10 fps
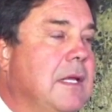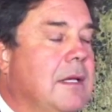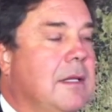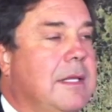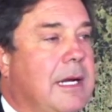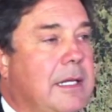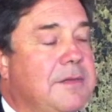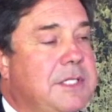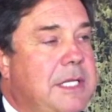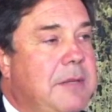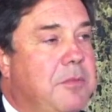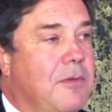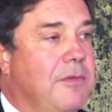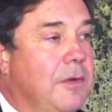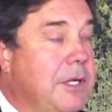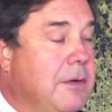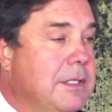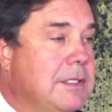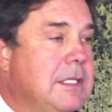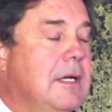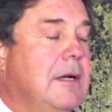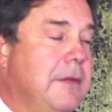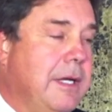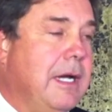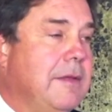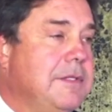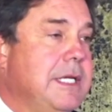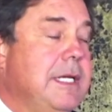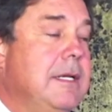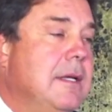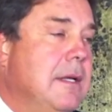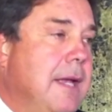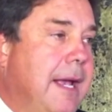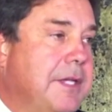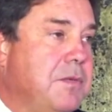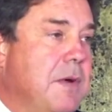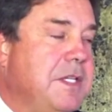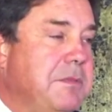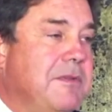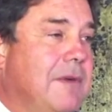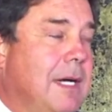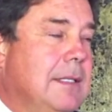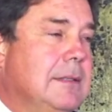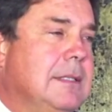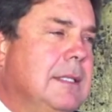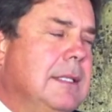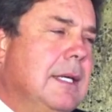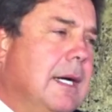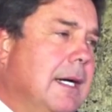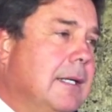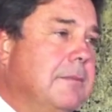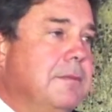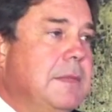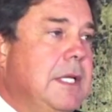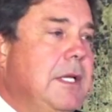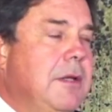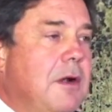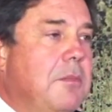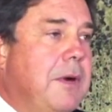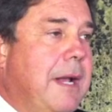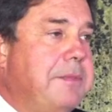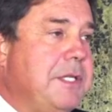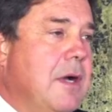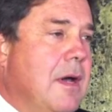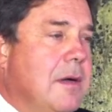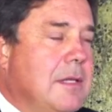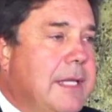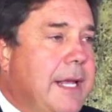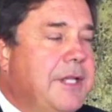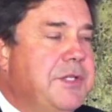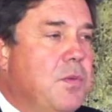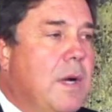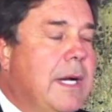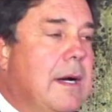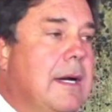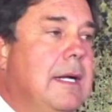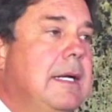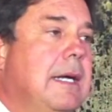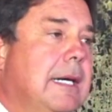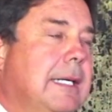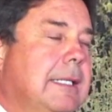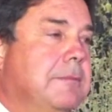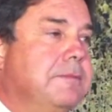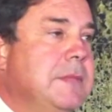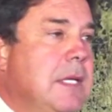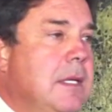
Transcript: uh the ILFC portfolio is, uh, or the ILFC S1 has been filed. Um, you know, perhaps gone are the days where um,